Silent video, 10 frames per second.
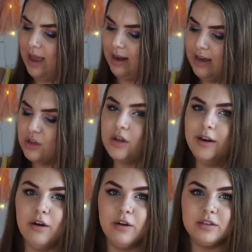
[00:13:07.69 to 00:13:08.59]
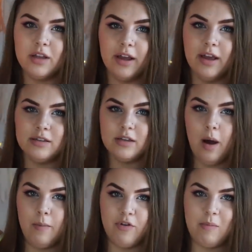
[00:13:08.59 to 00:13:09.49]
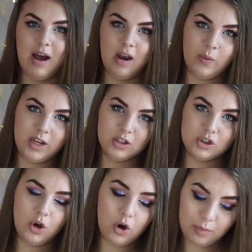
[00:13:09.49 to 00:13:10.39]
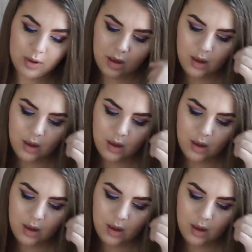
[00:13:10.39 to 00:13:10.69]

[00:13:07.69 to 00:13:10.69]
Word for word: It literally looks like it's come from a Halloween shop.